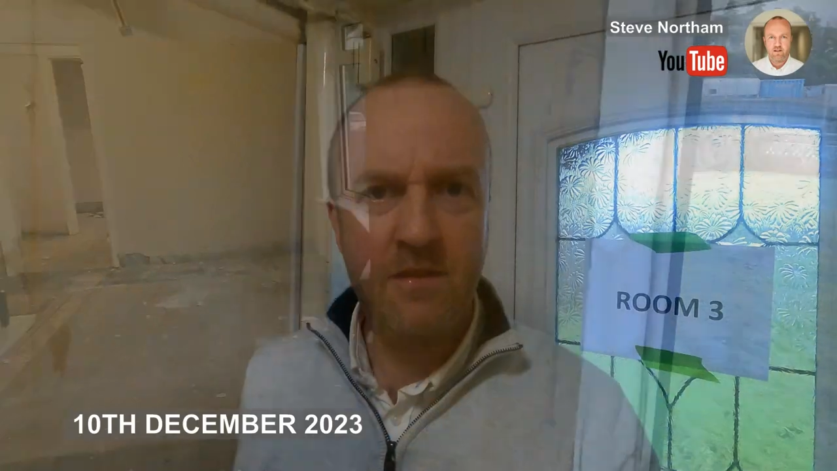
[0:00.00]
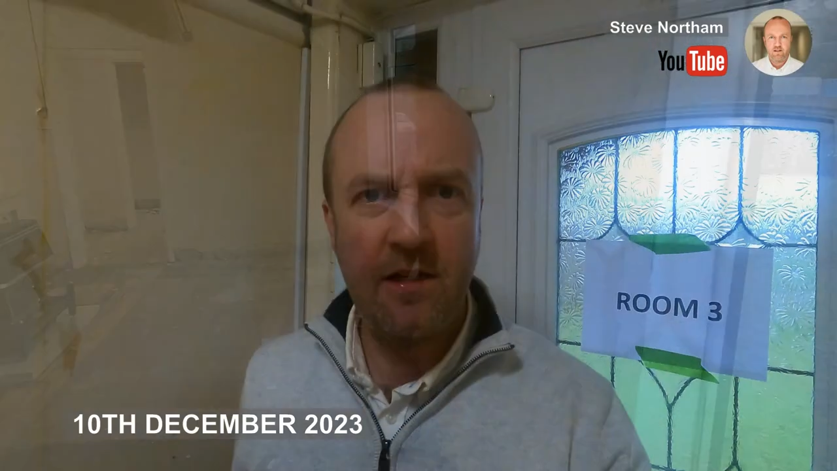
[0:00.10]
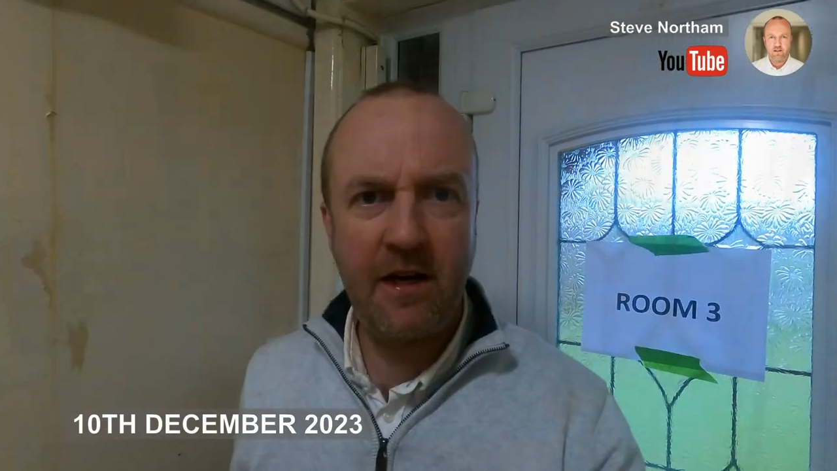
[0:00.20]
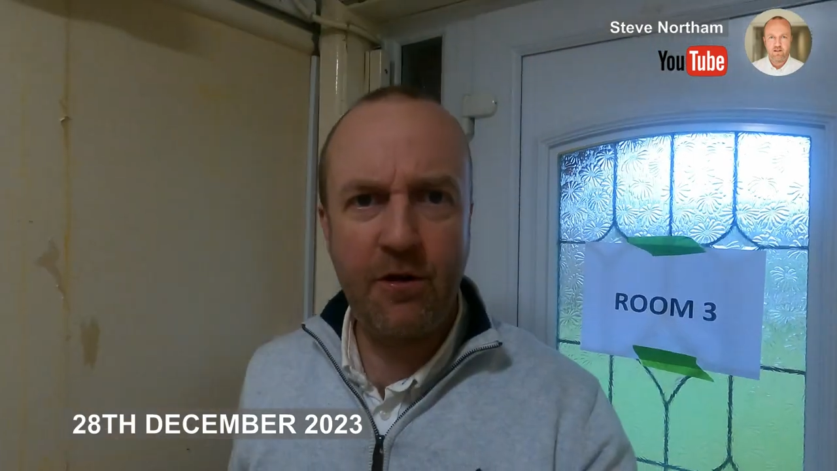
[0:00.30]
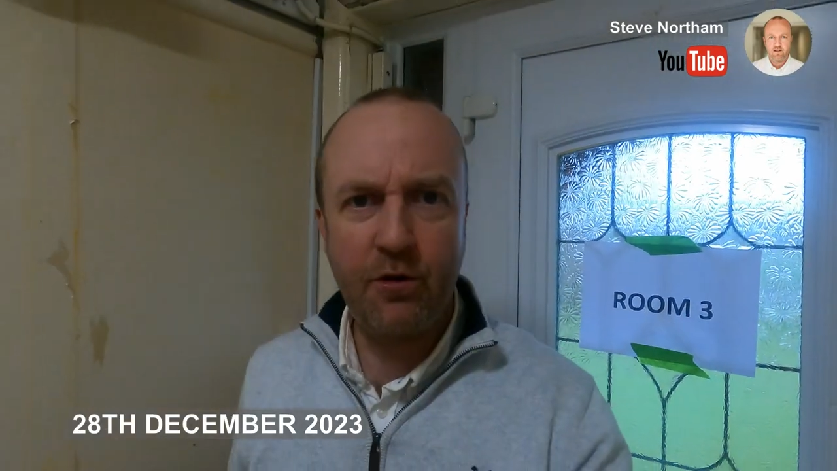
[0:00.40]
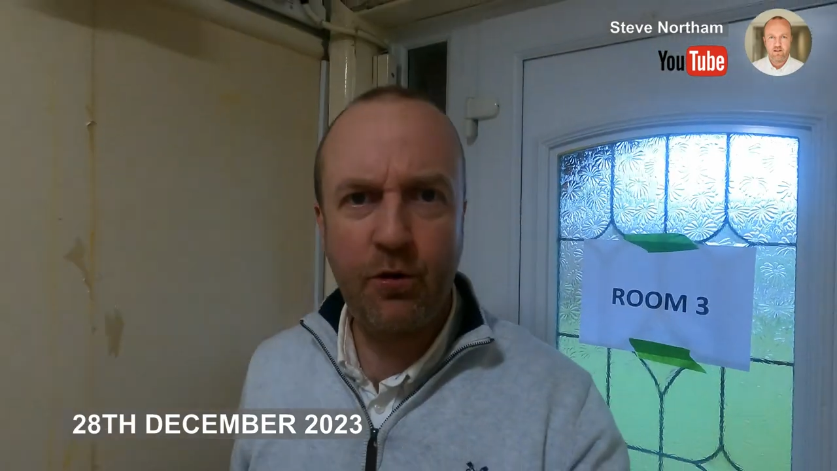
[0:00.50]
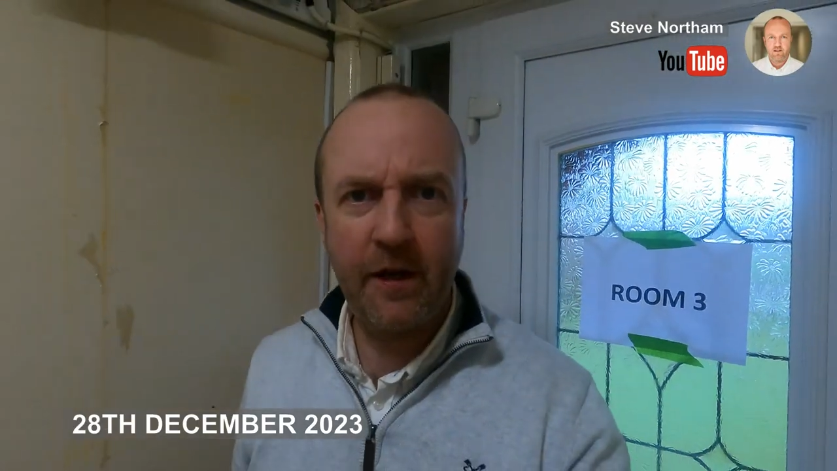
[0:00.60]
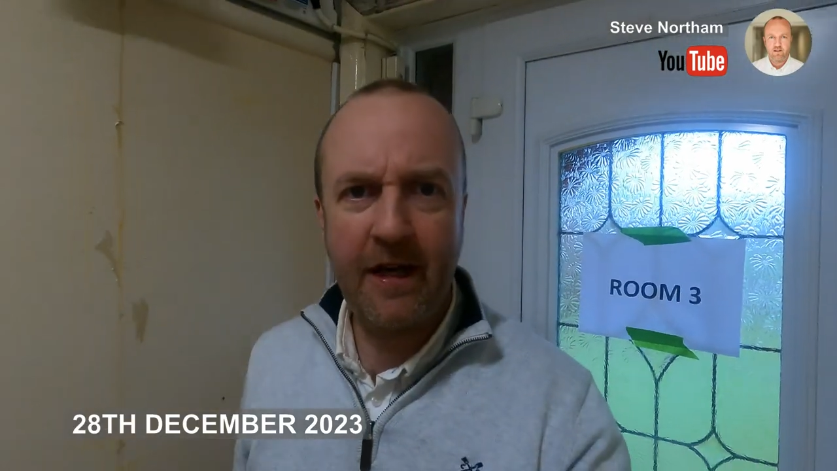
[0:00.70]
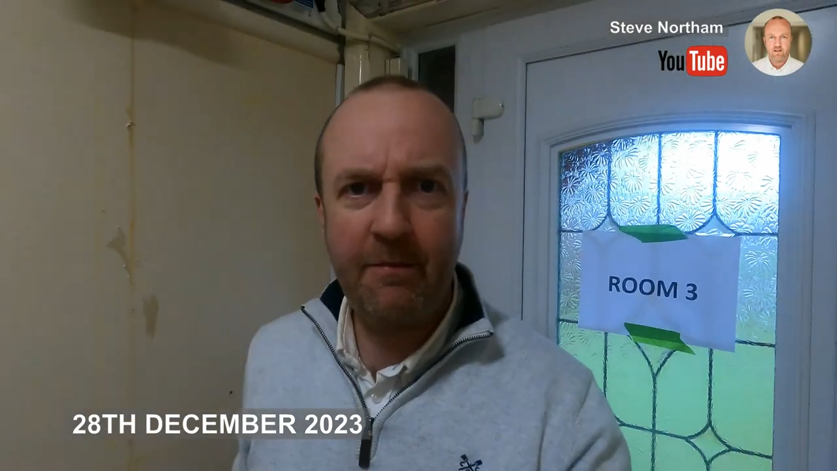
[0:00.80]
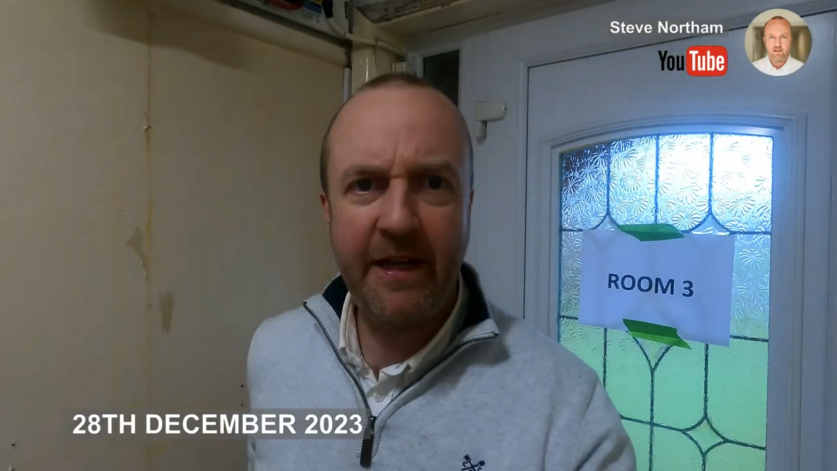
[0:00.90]
So
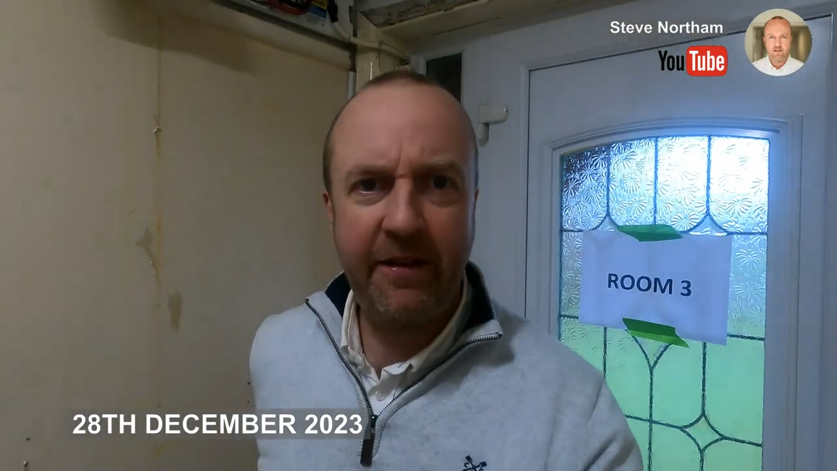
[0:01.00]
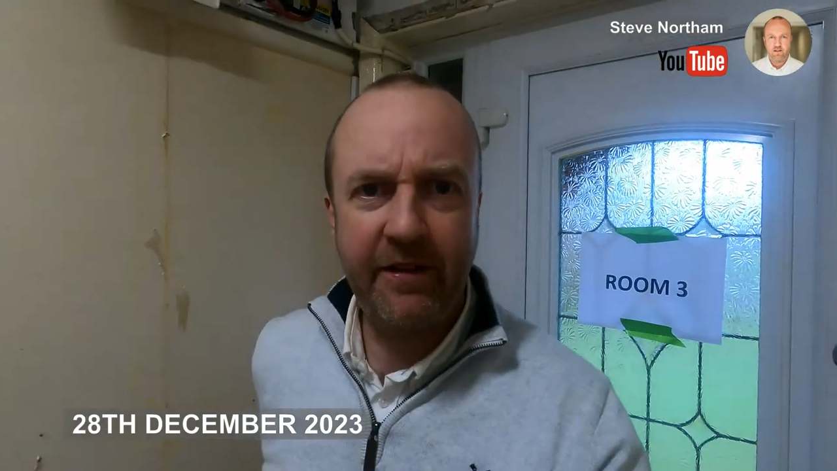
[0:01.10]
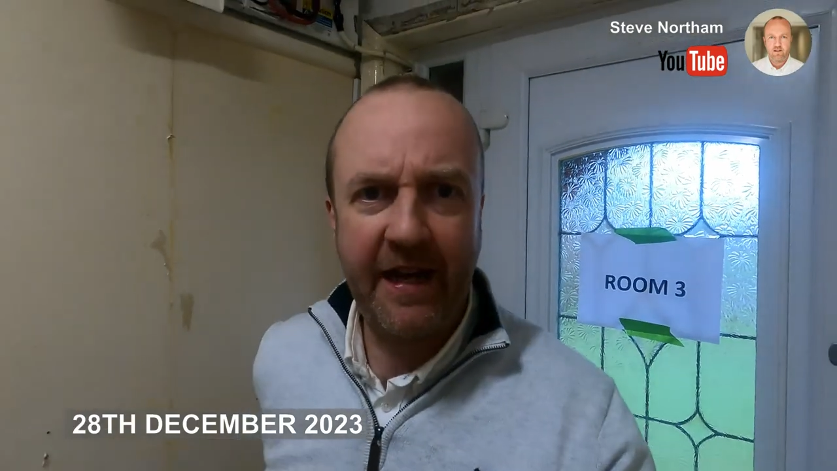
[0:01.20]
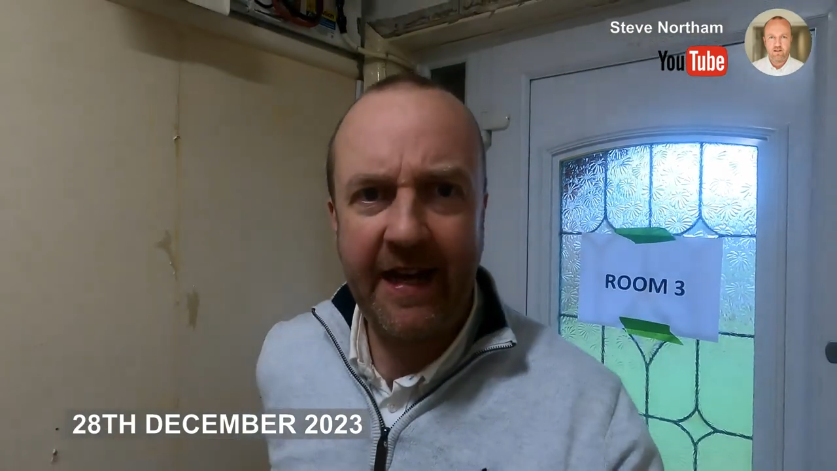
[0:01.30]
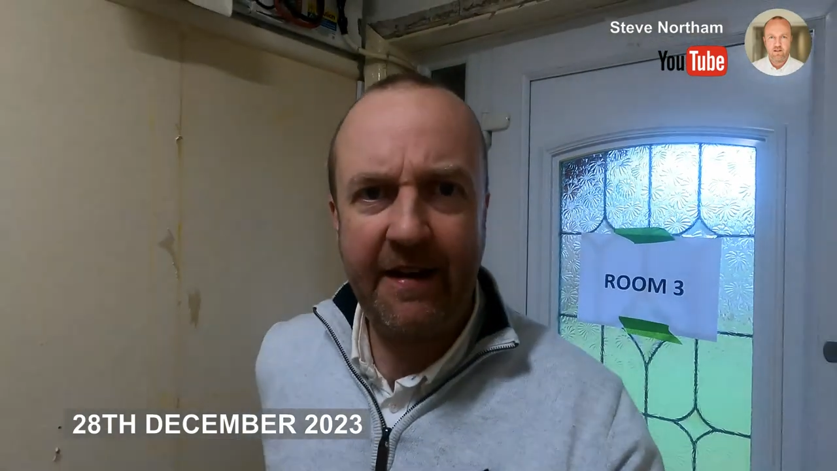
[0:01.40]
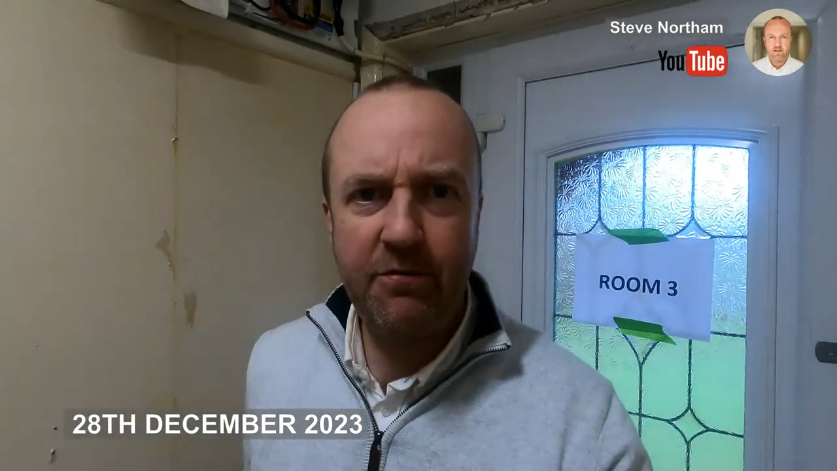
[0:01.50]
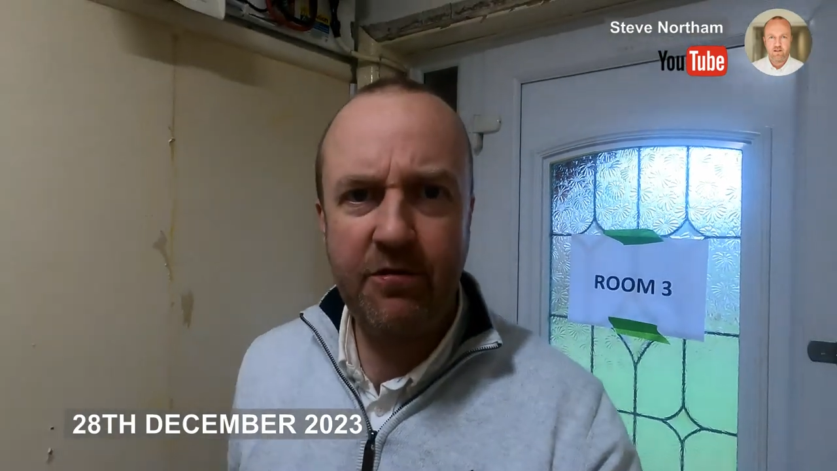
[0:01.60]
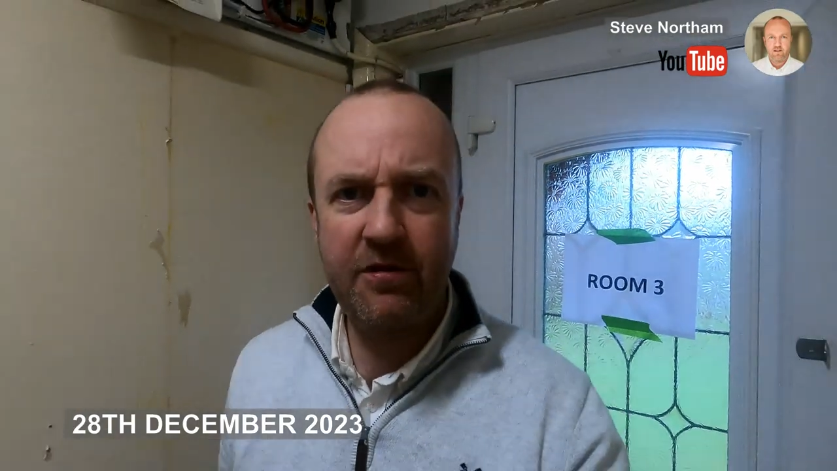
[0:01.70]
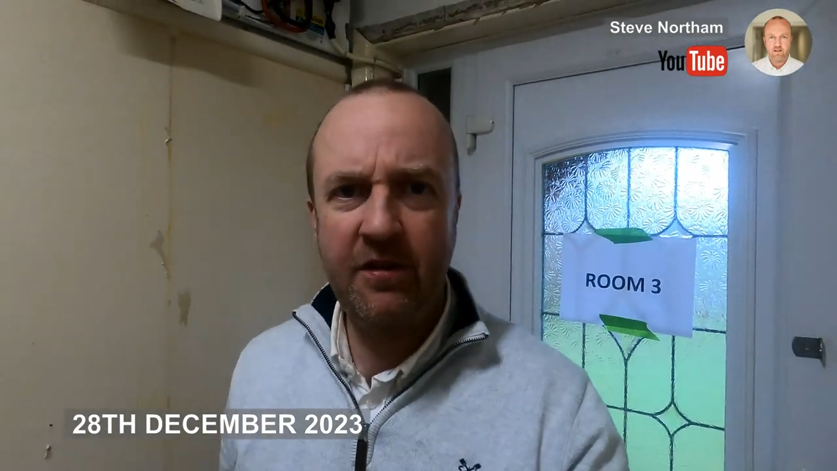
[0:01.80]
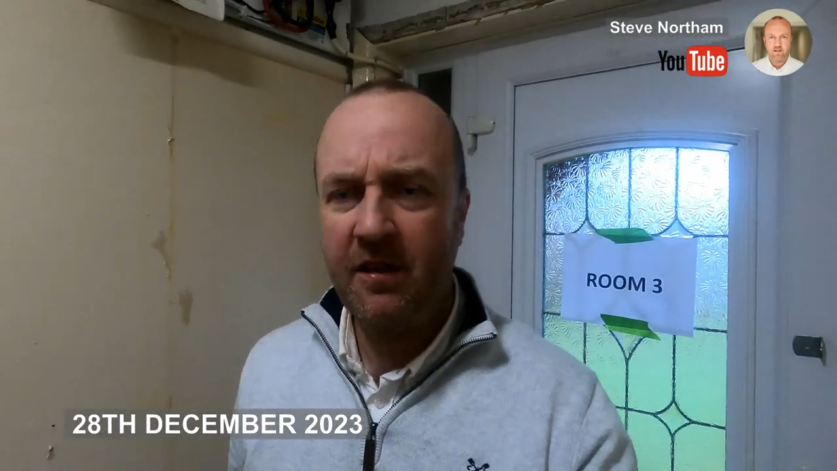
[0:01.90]
quick update on the
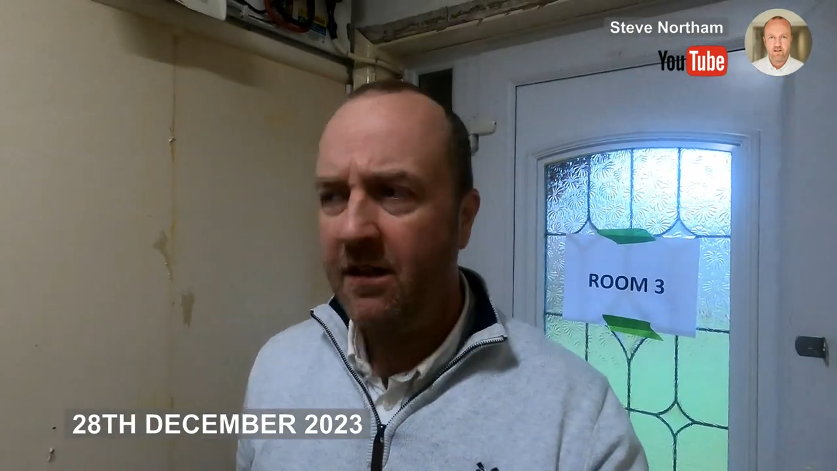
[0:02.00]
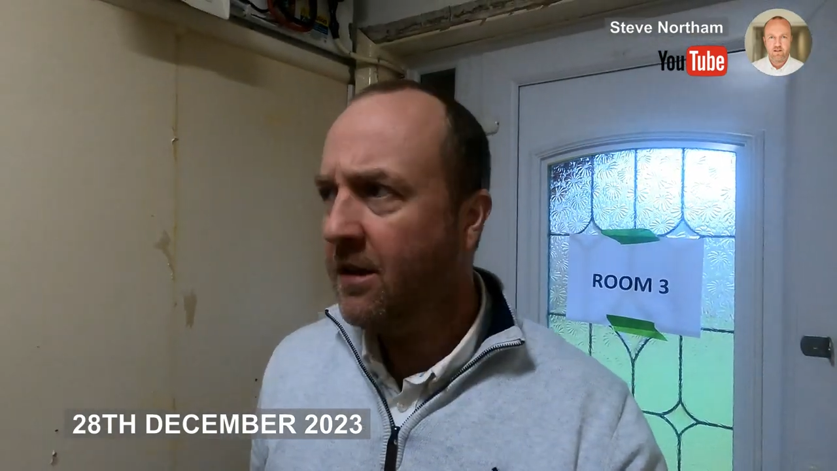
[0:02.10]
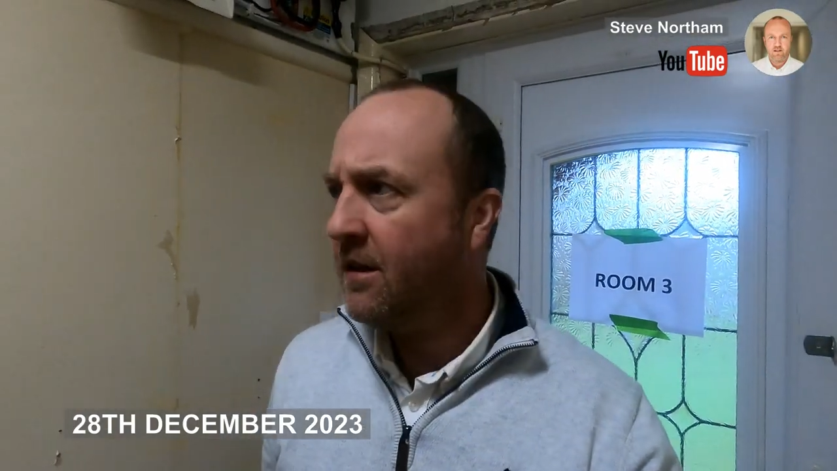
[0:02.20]
house,